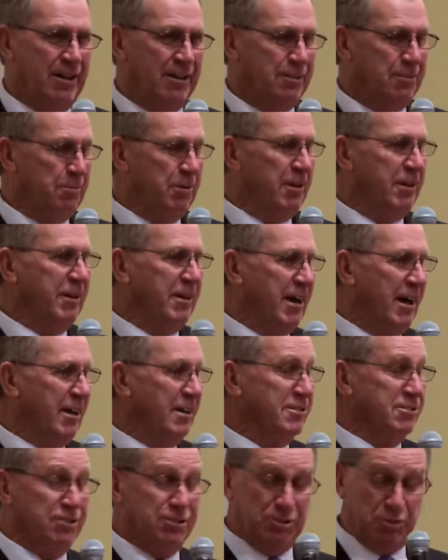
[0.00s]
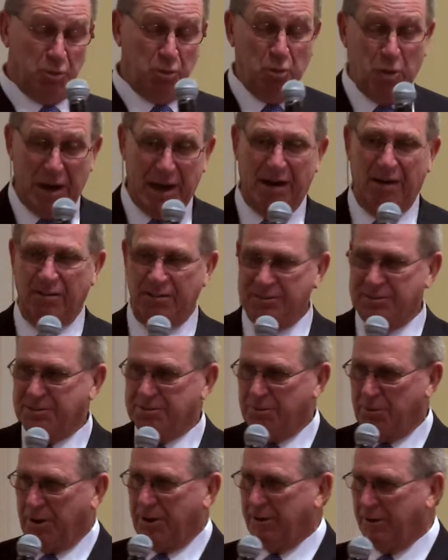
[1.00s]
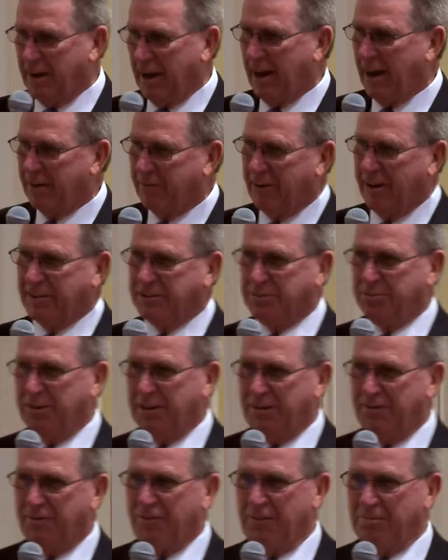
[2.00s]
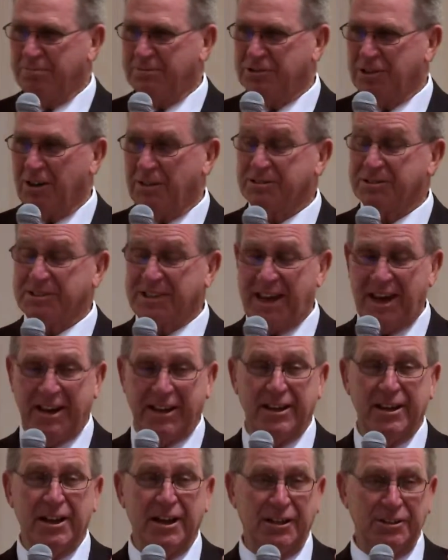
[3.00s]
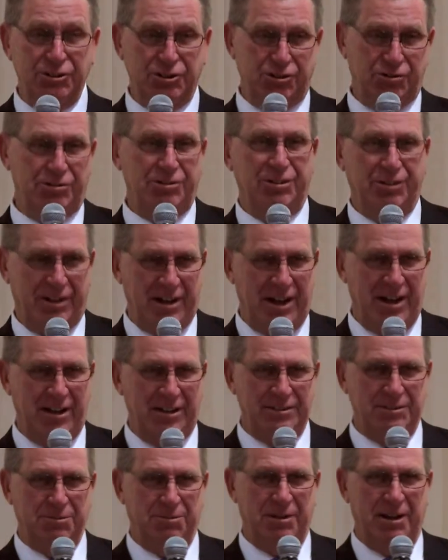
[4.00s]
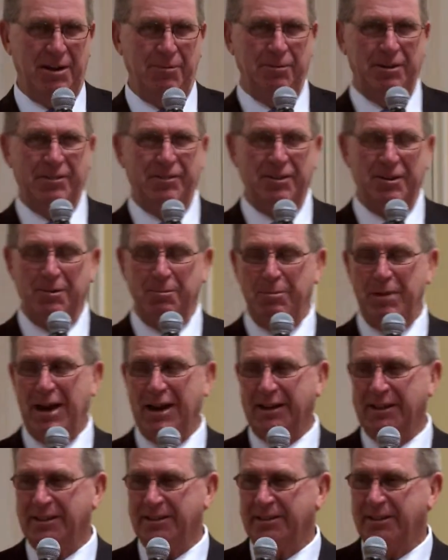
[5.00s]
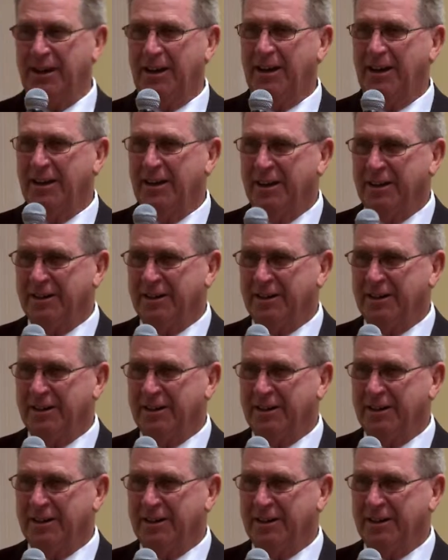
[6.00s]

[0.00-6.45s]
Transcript: community college as well is where I graduated from Charles County Junior College when I went there back in uh,